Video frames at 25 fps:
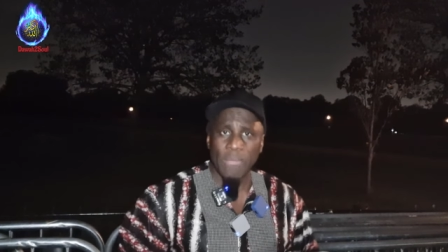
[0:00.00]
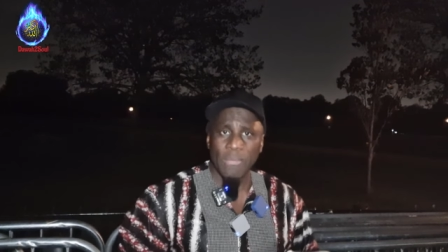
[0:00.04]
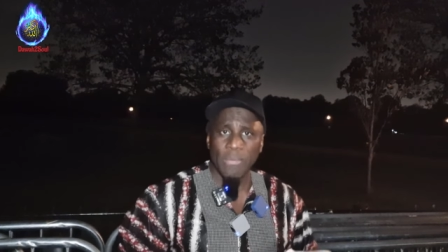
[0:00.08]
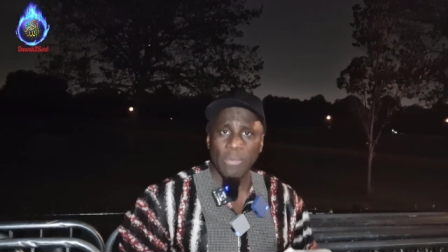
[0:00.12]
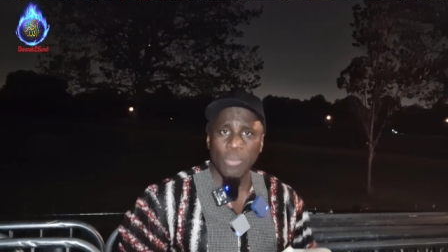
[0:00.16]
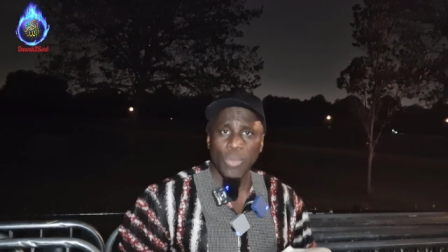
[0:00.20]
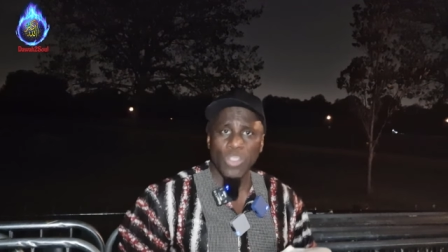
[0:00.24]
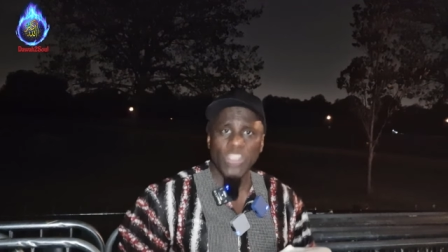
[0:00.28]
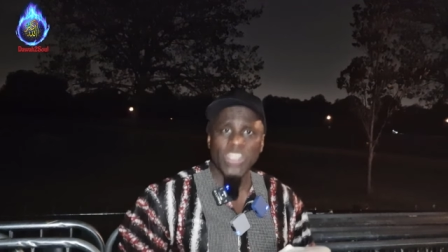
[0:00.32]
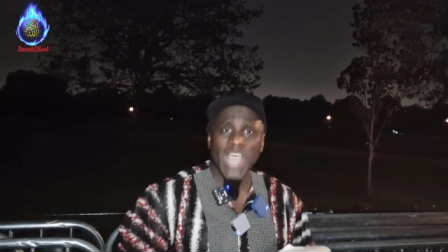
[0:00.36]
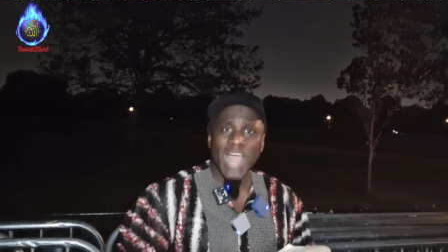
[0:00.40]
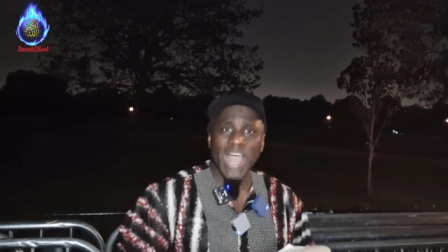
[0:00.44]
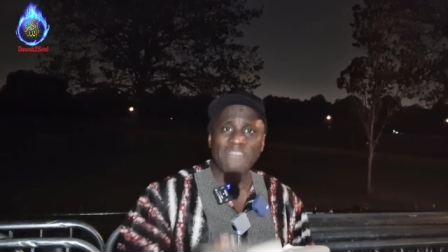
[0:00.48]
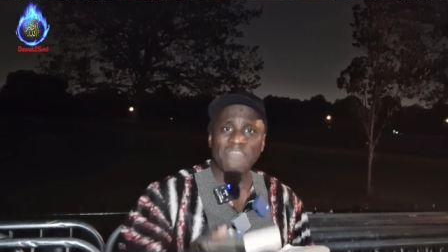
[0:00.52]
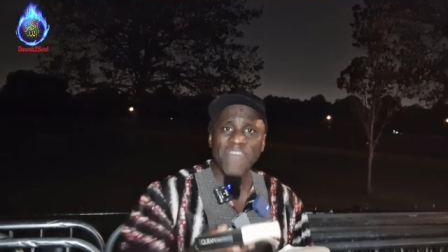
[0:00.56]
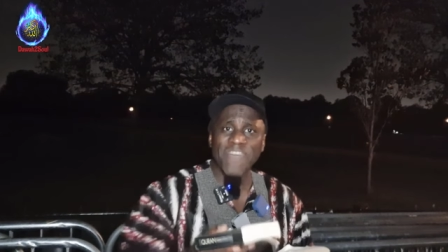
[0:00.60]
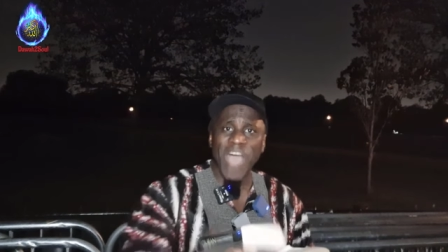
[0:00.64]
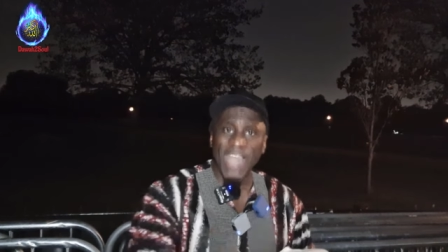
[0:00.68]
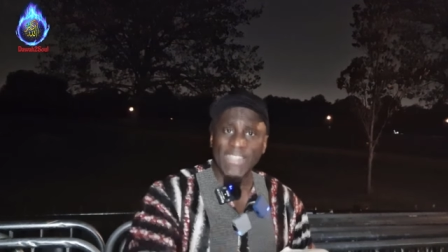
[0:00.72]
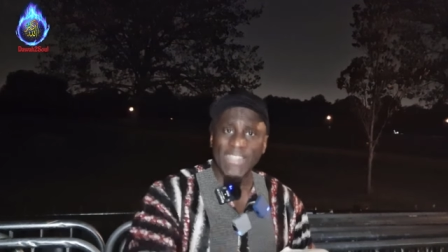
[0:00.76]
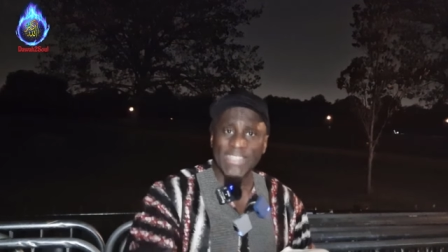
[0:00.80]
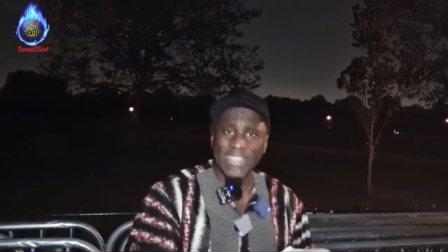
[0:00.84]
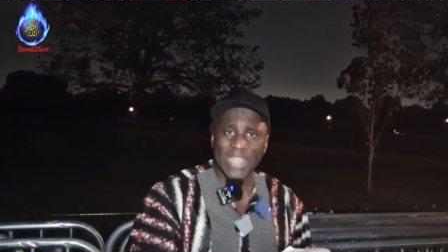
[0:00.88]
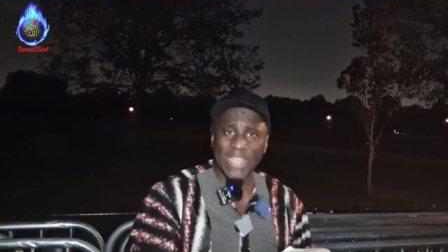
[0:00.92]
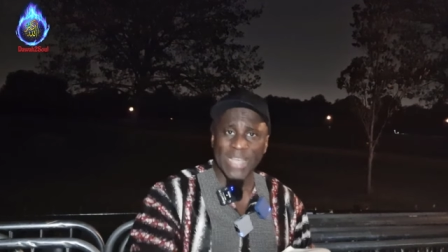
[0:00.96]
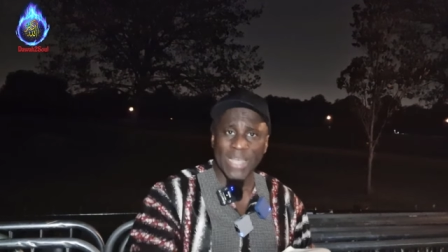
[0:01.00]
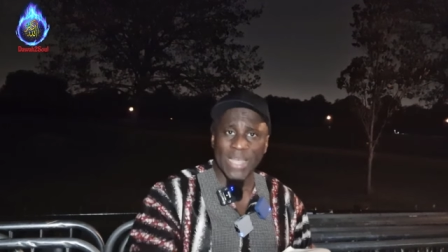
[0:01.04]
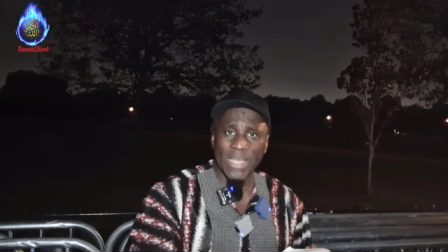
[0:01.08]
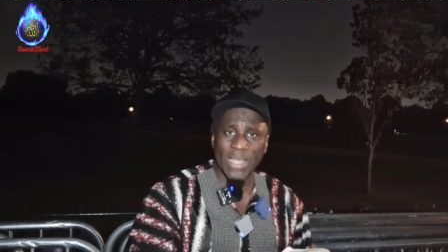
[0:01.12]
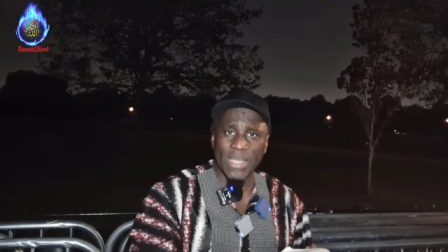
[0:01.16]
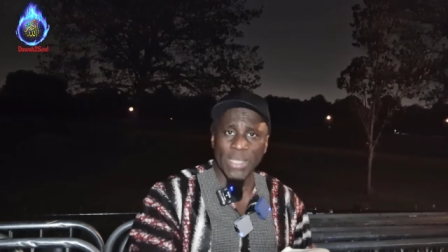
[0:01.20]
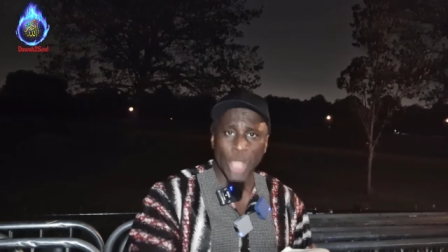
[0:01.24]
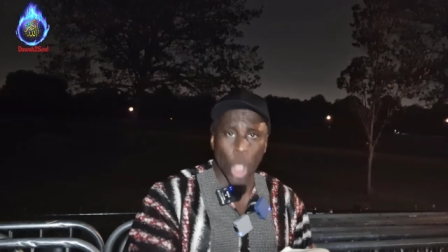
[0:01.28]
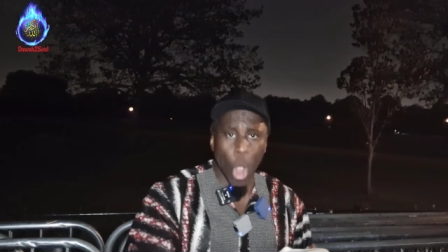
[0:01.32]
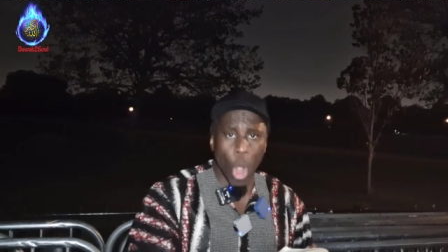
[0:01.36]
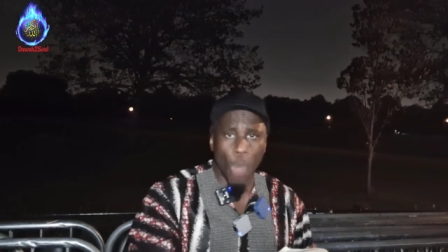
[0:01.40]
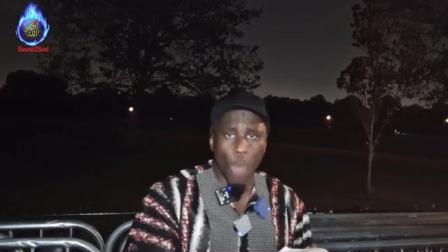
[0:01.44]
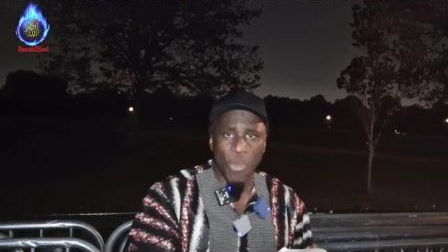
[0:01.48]
which is Al-Fatiha,
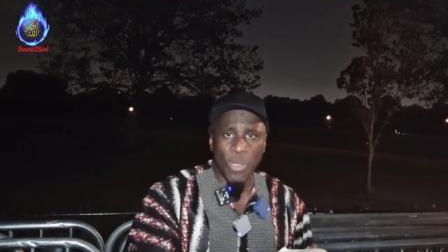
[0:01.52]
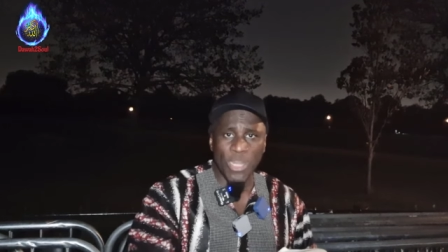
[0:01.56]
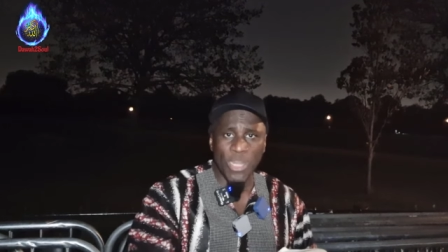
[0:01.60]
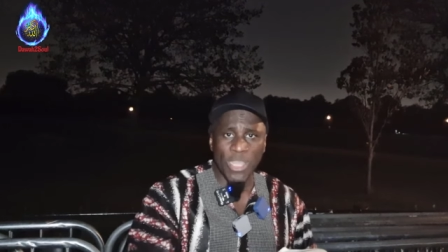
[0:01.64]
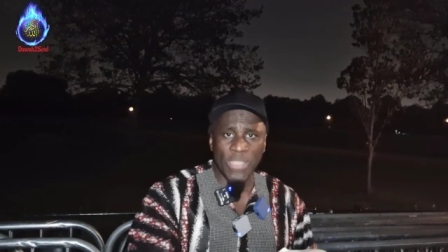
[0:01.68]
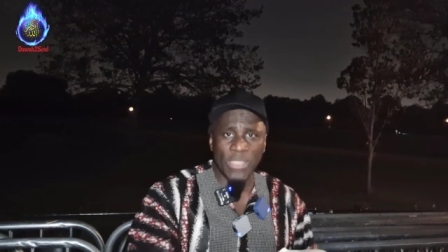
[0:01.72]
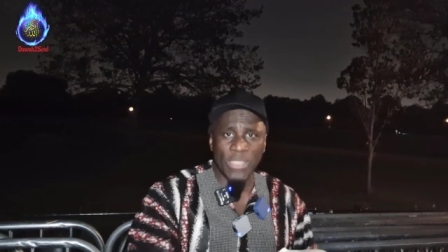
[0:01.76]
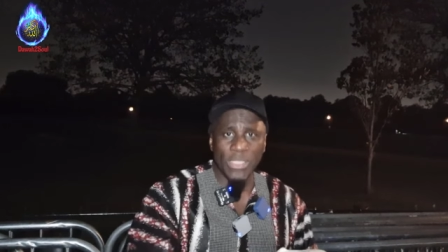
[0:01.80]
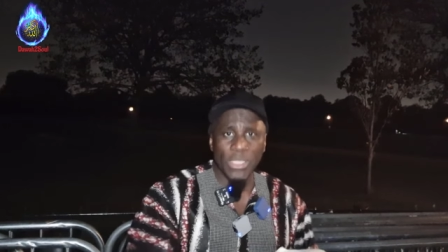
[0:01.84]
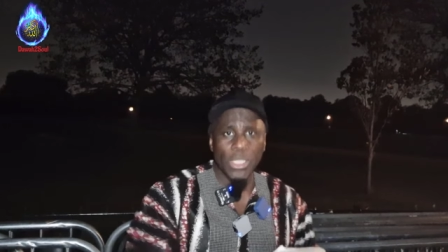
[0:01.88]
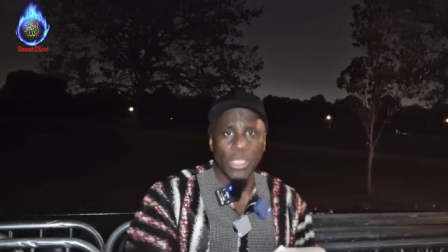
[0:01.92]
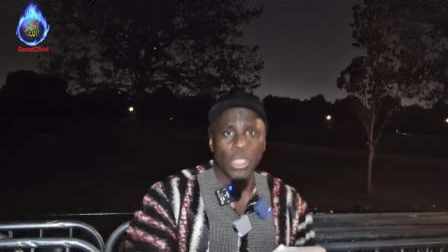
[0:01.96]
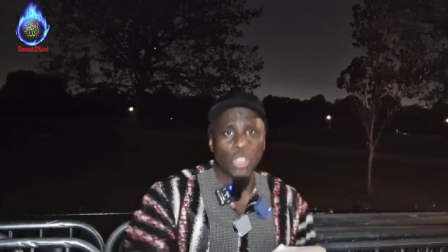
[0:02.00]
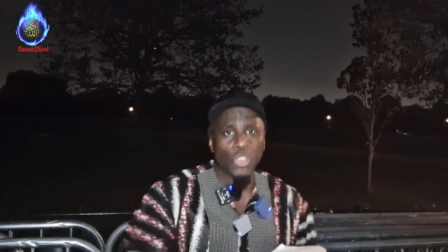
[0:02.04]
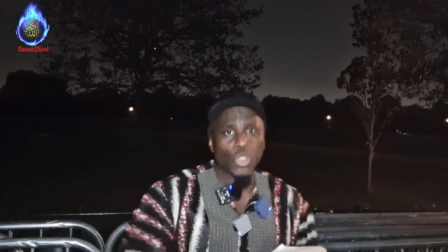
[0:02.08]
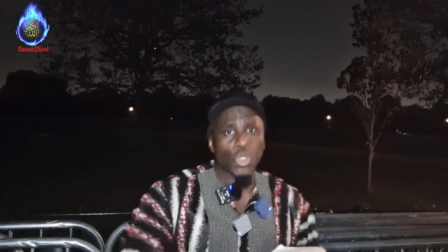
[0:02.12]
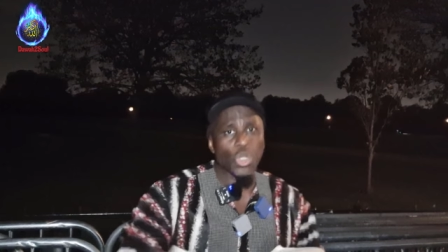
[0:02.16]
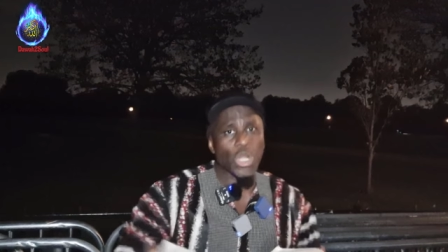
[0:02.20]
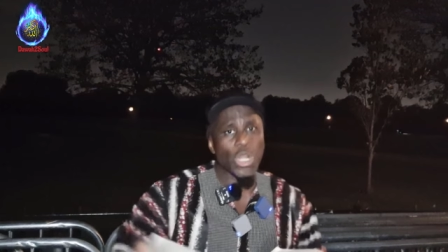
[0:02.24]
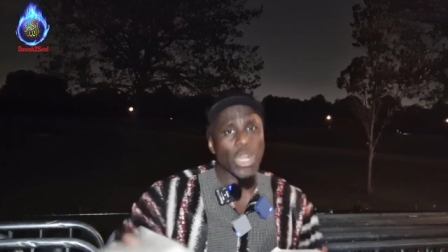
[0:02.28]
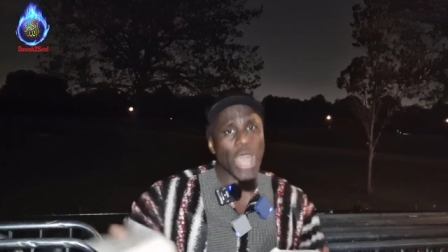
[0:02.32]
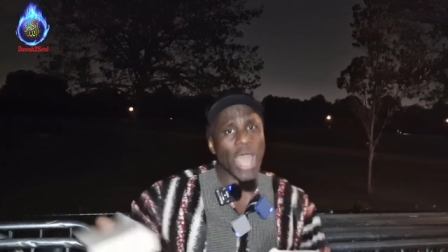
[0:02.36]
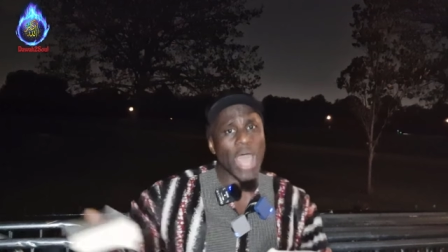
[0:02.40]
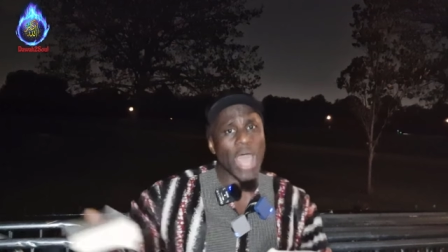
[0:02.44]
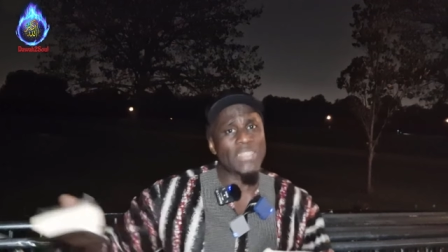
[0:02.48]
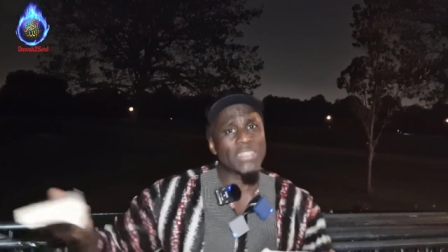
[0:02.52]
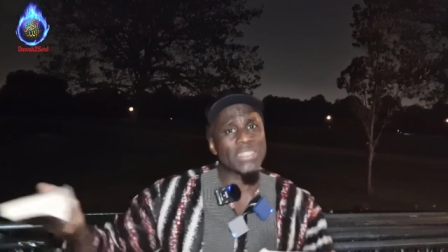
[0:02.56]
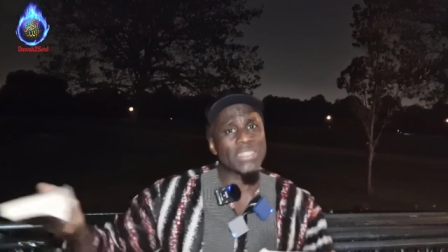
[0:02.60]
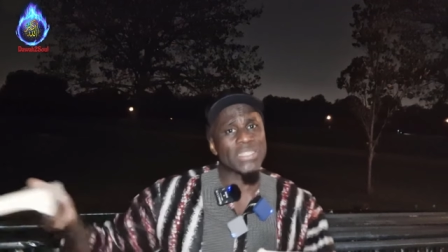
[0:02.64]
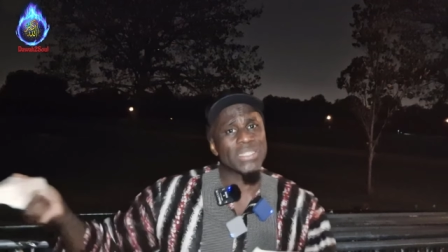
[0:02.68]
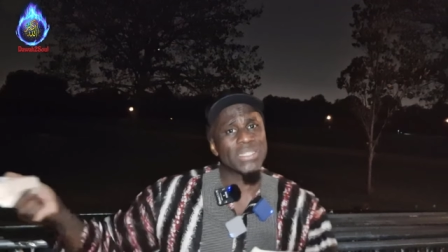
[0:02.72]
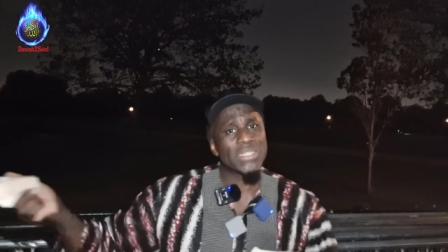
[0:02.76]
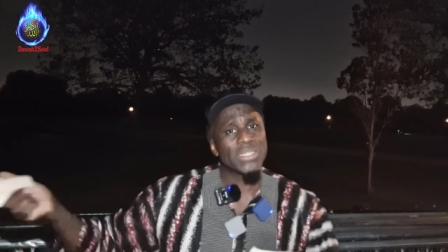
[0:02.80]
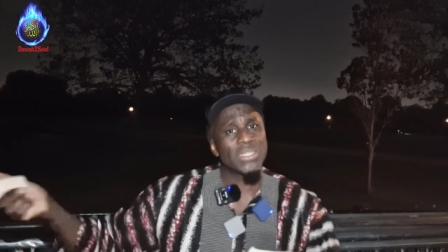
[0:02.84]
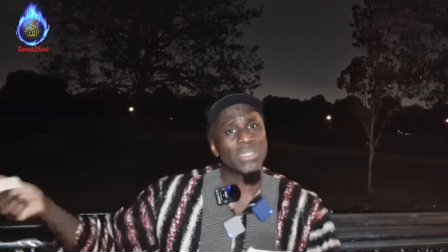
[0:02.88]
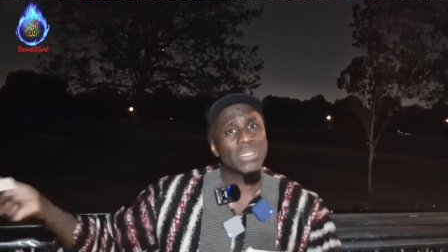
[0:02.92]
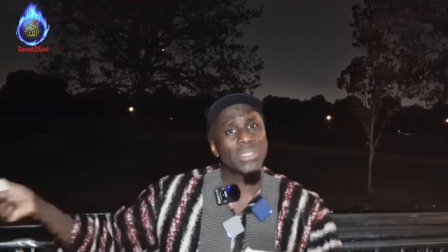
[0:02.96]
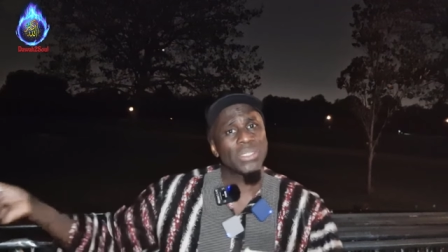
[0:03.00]
the opening, to the last
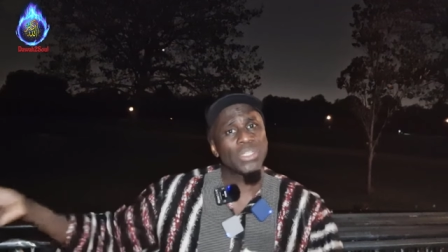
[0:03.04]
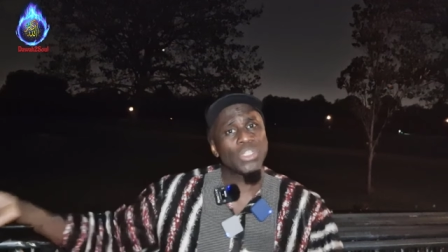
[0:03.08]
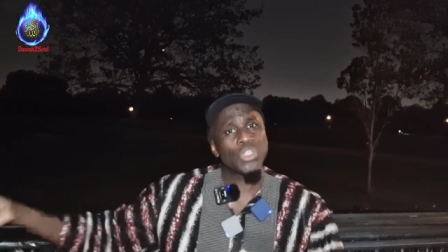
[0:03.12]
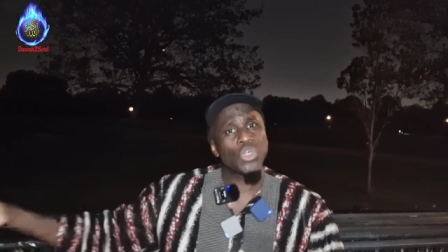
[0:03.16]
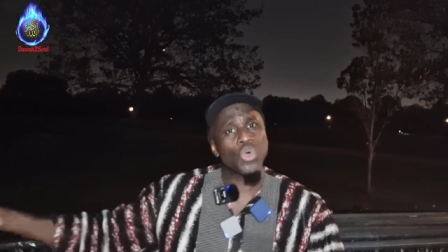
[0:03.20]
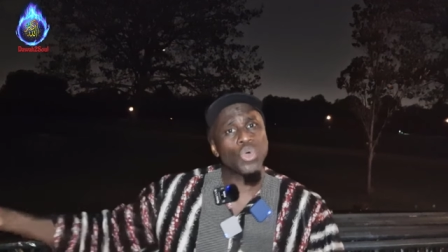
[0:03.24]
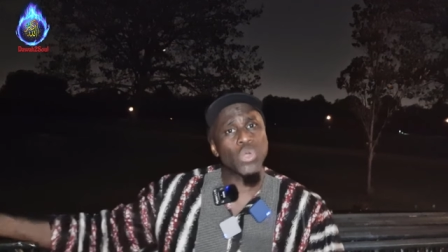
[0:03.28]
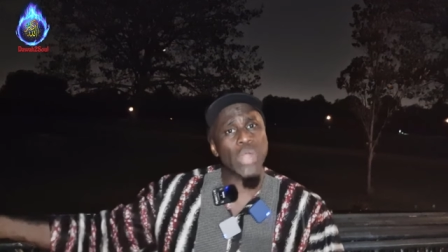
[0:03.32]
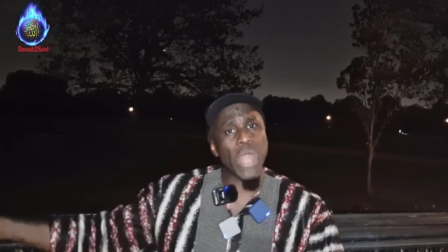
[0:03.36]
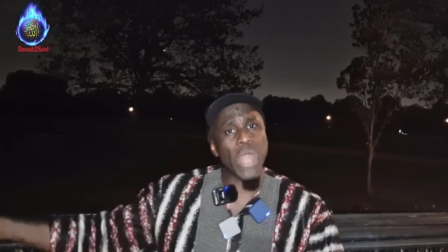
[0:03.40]
surah.